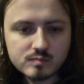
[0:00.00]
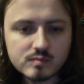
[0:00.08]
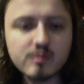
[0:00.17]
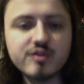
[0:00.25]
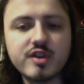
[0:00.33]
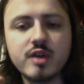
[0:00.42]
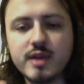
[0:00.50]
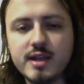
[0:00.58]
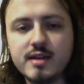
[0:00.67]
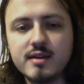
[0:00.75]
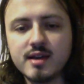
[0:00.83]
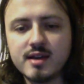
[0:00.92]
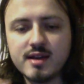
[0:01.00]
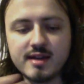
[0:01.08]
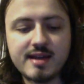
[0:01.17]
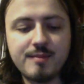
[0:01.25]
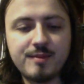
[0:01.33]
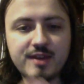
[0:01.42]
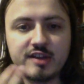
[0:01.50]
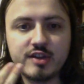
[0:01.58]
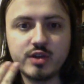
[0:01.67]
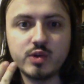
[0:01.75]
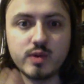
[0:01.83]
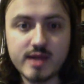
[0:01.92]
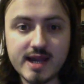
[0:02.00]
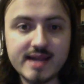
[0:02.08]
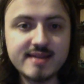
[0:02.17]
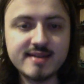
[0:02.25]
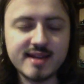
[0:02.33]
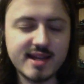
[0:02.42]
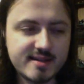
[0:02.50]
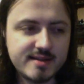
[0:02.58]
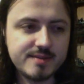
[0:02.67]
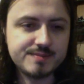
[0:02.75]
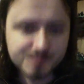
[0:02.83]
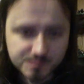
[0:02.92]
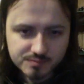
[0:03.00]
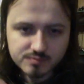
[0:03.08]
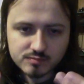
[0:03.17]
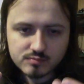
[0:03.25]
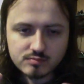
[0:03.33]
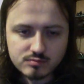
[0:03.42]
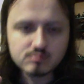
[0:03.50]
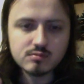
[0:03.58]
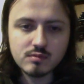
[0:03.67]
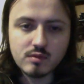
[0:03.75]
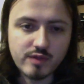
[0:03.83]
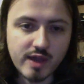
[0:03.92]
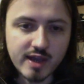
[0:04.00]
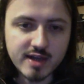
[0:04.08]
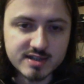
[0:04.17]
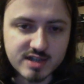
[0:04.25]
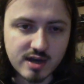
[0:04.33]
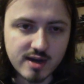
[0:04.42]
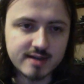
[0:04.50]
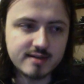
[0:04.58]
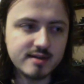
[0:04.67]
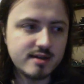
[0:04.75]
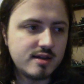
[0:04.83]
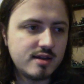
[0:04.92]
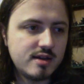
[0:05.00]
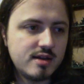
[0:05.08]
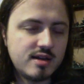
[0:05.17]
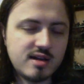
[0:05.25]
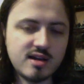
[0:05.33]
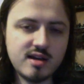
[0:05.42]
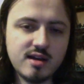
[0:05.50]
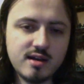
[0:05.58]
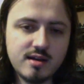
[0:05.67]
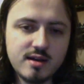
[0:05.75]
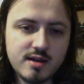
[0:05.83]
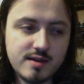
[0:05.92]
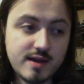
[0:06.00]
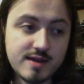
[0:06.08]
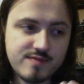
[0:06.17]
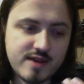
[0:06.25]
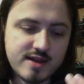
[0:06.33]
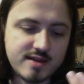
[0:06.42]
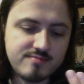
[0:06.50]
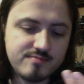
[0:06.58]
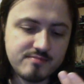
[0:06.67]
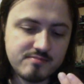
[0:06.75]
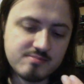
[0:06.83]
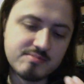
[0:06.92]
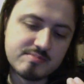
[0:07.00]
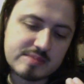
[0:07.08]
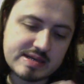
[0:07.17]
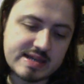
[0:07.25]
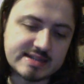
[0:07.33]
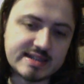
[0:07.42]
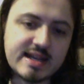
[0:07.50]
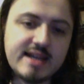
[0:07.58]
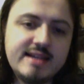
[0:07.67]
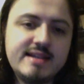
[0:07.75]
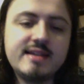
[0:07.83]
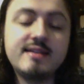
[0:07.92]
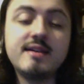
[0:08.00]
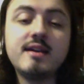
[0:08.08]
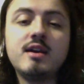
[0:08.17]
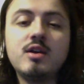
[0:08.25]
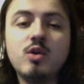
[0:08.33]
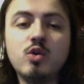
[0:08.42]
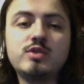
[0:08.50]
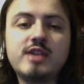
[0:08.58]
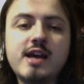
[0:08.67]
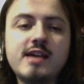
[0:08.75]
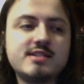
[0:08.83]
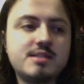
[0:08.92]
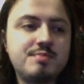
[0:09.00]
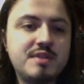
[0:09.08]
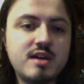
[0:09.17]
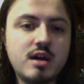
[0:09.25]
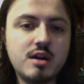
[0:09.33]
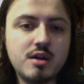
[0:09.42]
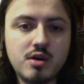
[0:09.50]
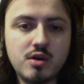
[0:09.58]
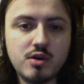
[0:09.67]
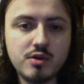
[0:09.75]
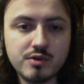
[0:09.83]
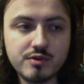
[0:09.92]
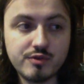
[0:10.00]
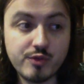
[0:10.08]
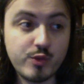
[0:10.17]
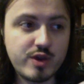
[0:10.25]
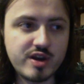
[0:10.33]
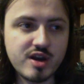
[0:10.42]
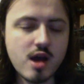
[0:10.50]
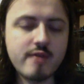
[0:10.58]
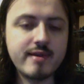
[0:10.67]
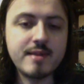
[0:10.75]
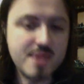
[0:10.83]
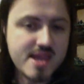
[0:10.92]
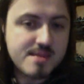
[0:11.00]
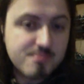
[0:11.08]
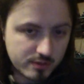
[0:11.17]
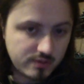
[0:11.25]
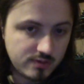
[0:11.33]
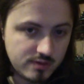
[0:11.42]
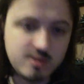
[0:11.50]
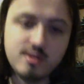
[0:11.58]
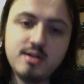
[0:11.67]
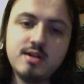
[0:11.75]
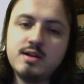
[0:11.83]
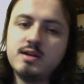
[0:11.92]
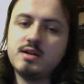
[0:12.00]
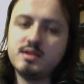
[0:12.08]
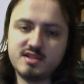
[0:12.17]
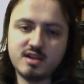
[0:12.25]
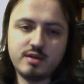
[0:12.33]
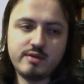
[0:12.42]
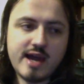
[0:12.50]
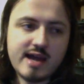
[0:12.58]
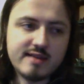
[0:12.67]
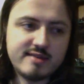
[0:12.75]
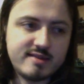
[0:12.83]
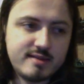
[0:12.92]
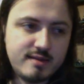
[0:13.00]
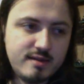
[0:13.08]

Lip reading: So in attempting to create it, they designed, they designated all tests to be done on Vukunari people, so that,